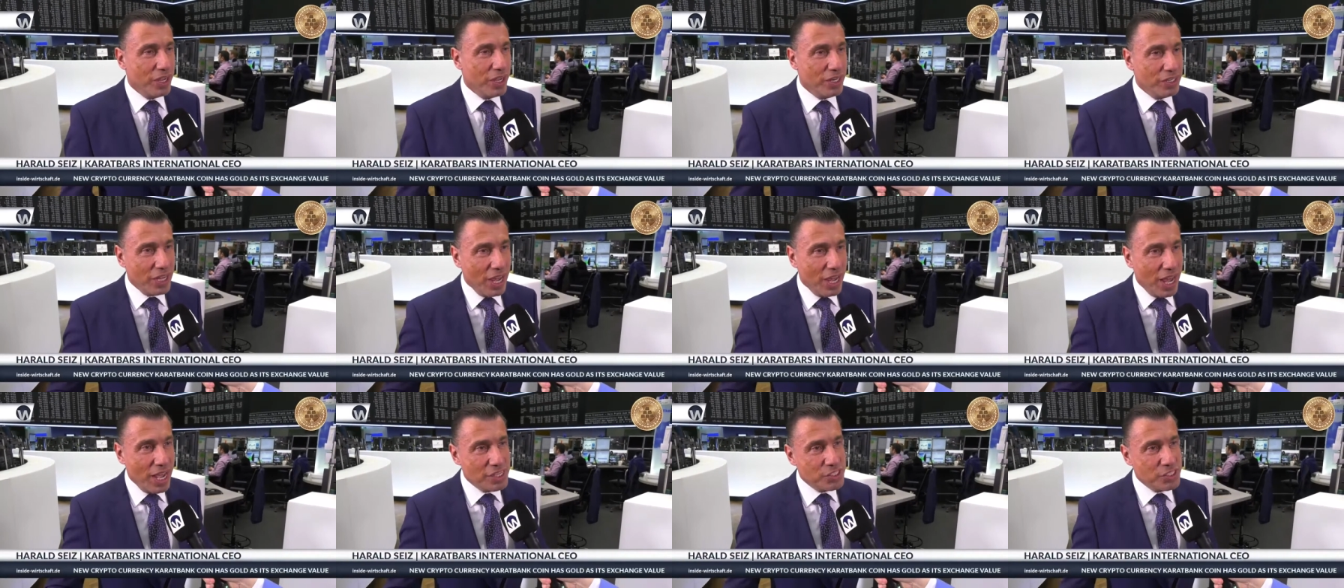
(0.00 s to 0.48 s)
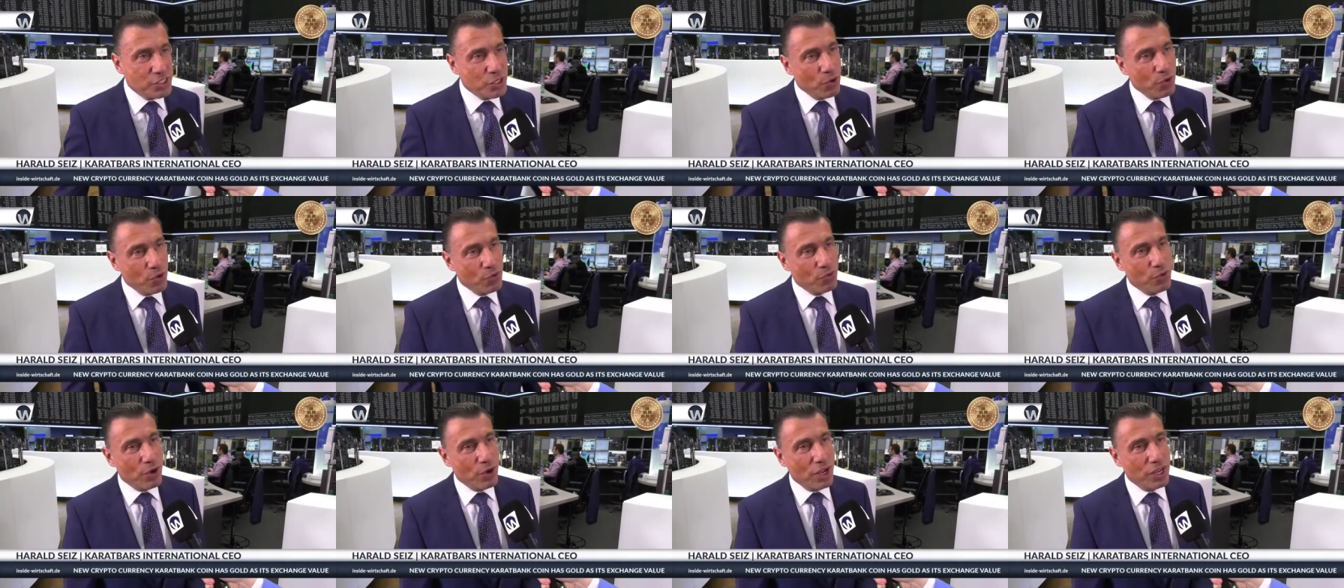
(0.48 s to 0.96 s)
in the
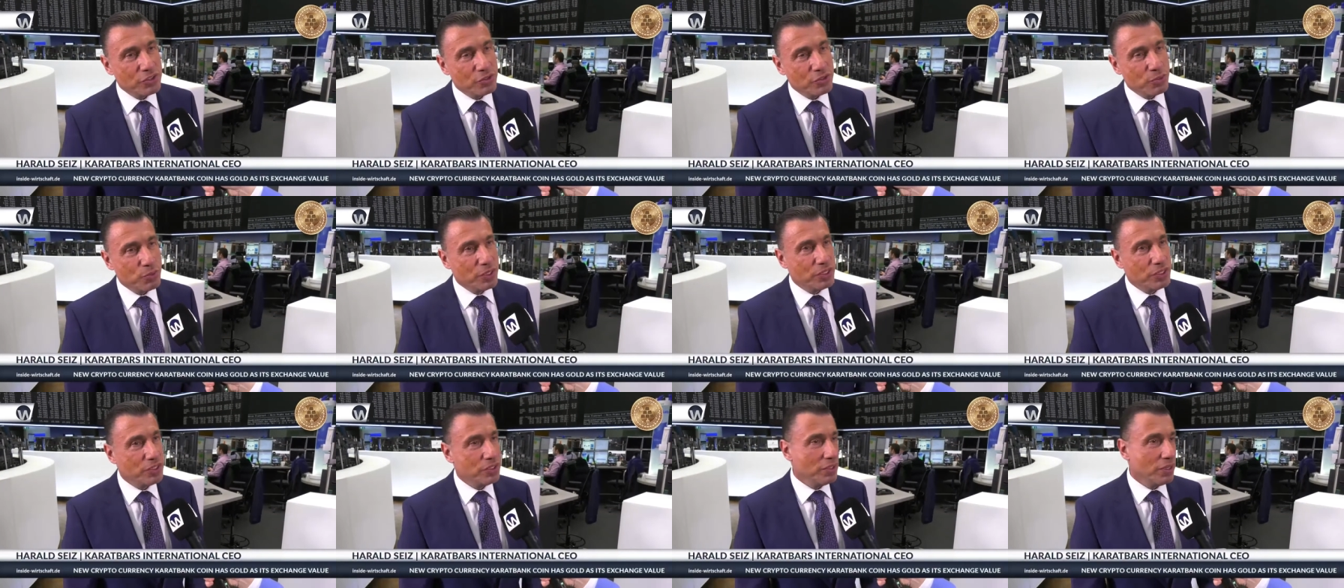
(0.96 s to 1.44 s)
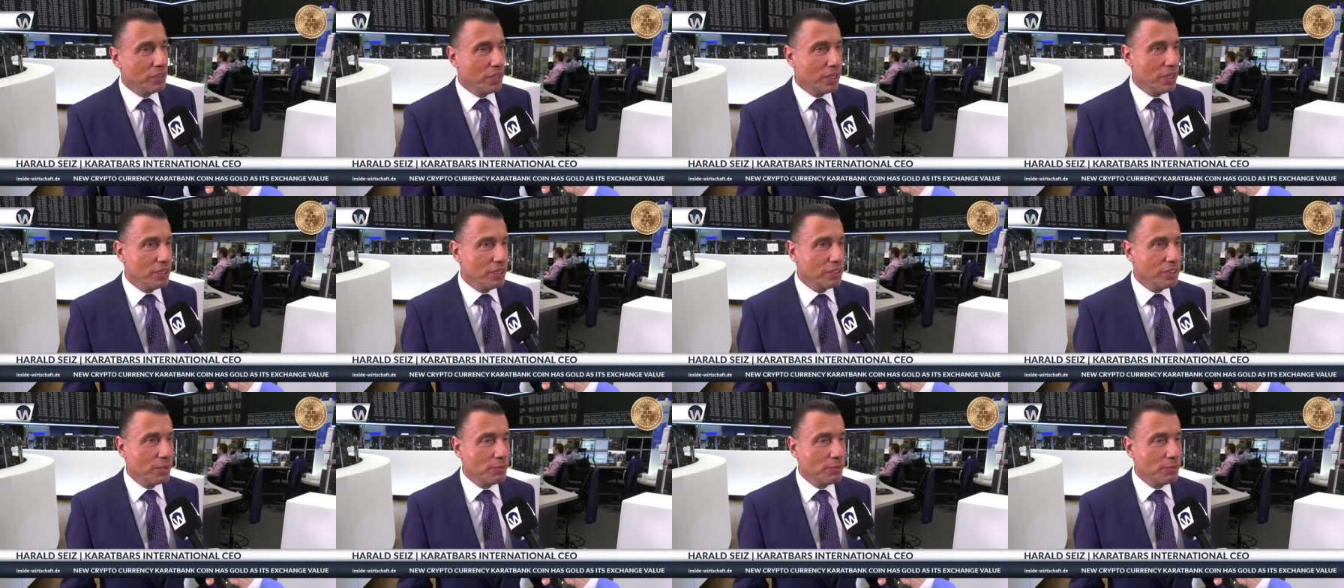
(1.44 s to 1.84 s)
ICO fast with uh,